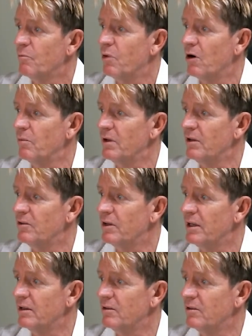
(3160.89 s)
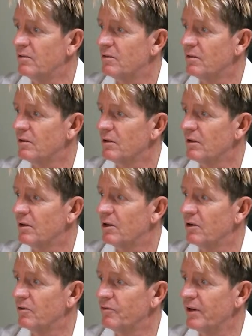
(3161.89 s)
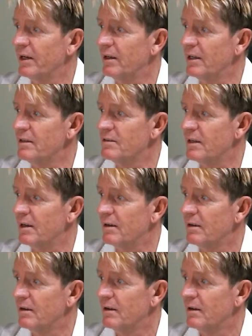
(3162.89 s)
Pom is Ian's girlfriend, Lisa.